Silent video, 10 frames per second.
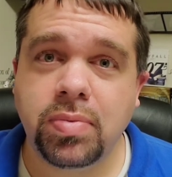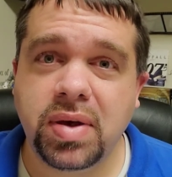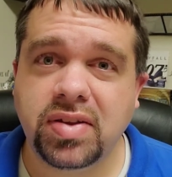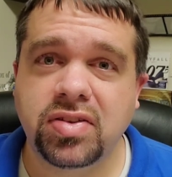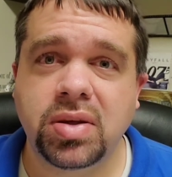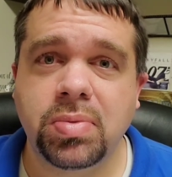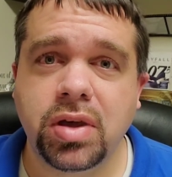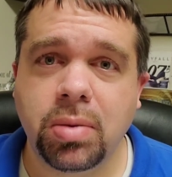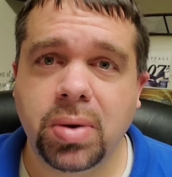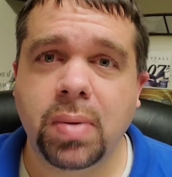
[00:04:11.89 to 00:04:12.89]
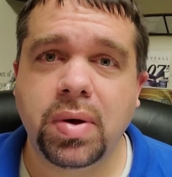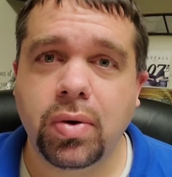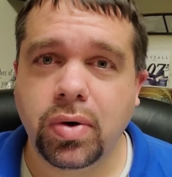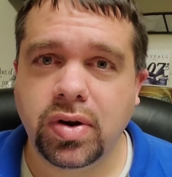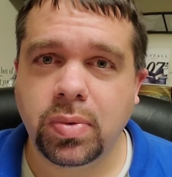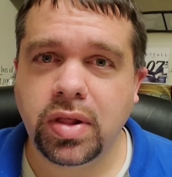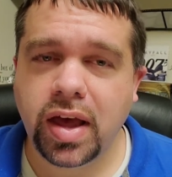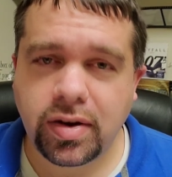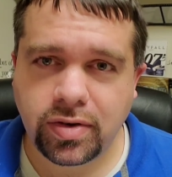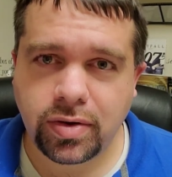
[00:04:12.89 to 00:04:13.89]
because it's something you're probably going to
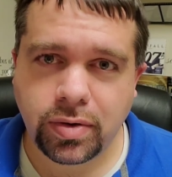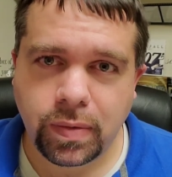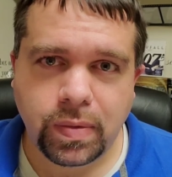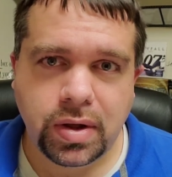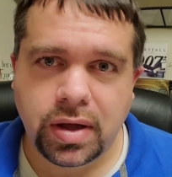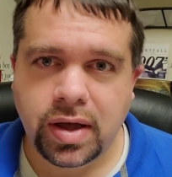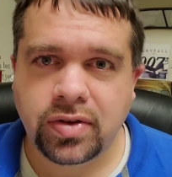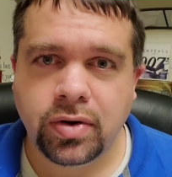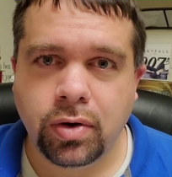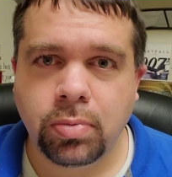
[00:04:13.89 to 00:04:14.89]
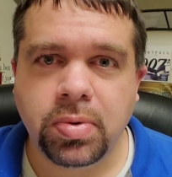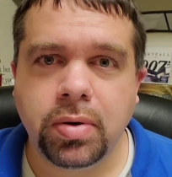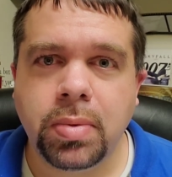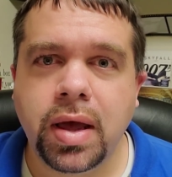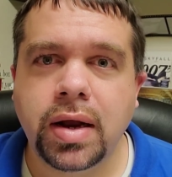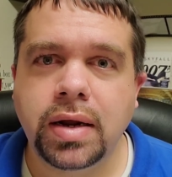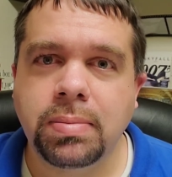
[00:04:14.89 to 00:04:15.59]
relate to as an old bitter man.